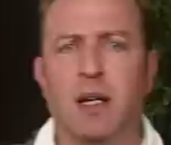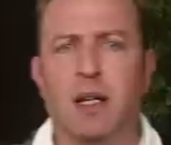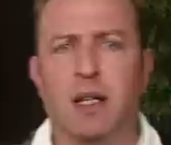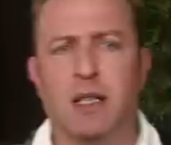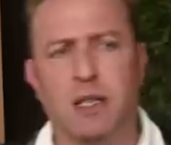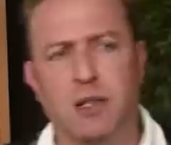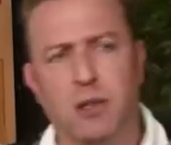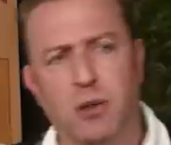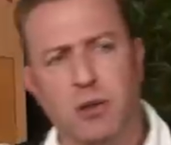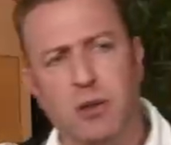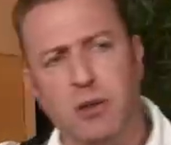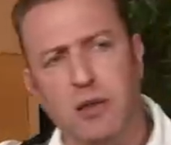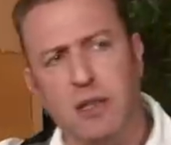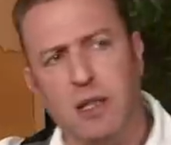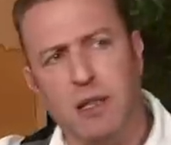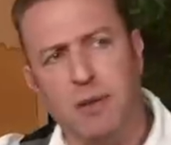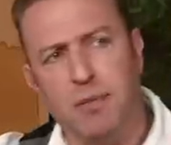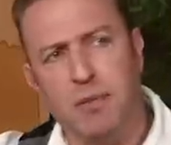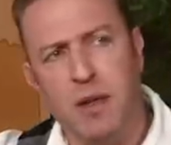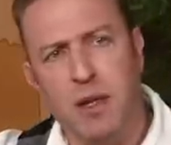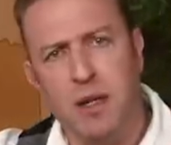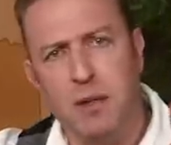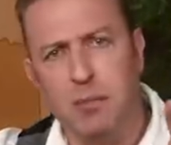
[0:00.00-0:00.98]

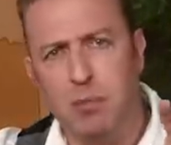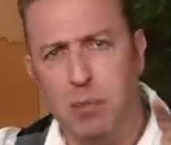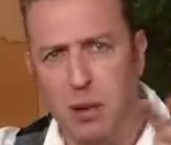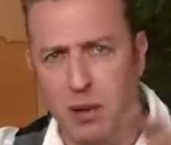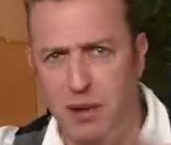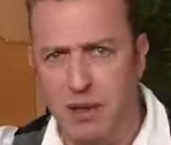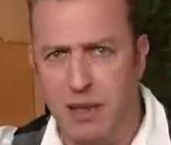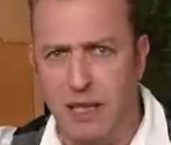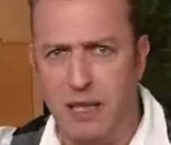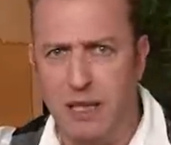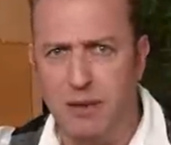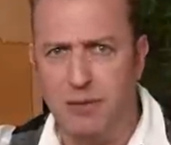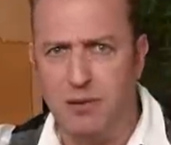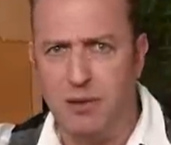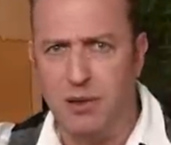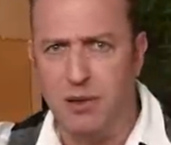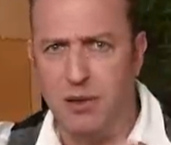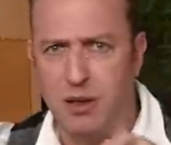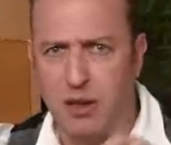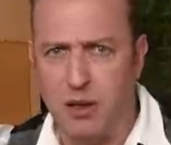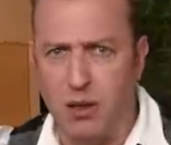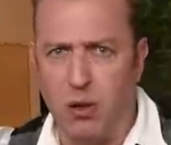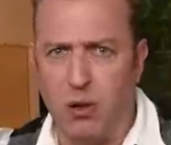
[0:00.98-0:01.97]
Cadorna believed
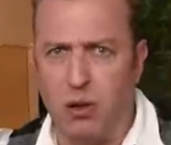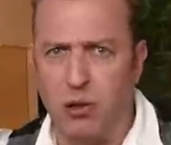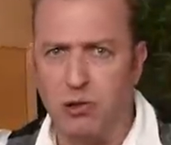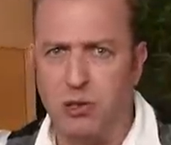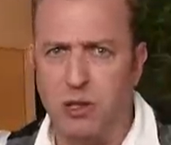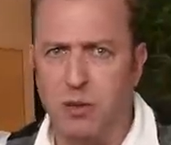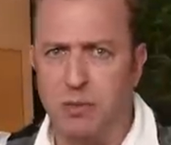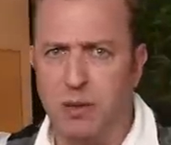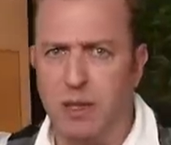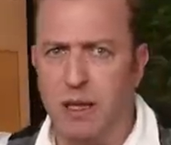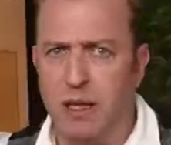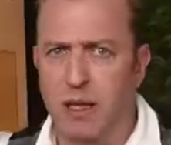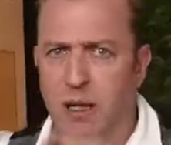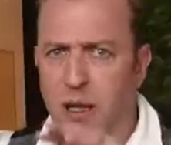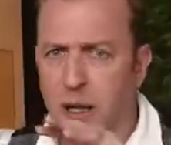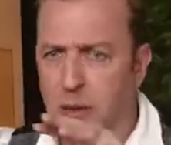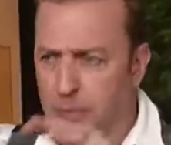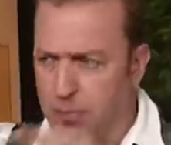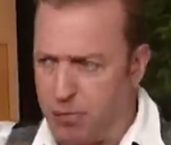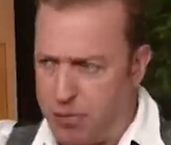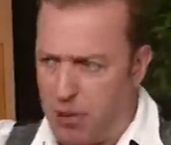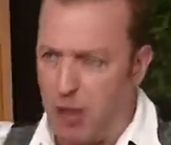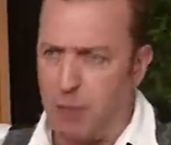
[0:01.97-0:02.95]
the cause to be
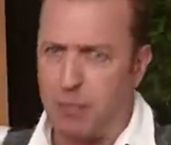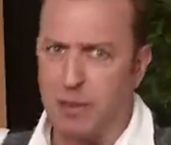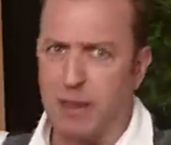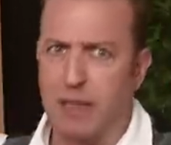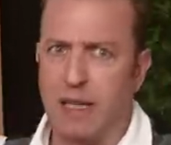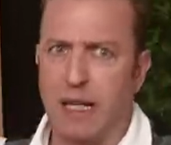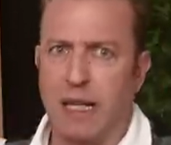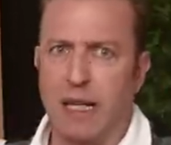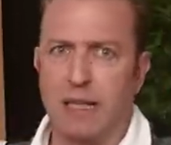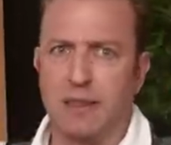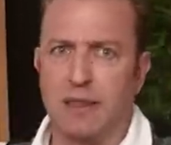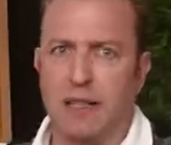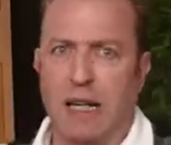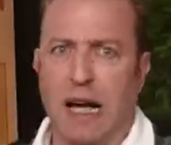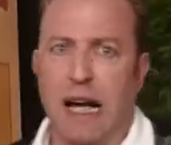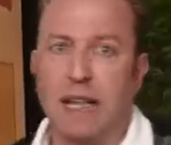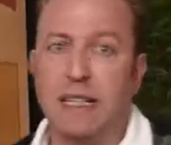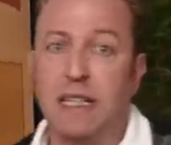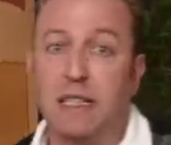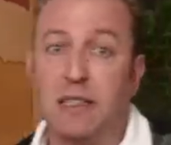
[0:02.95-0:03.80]
propaganda, and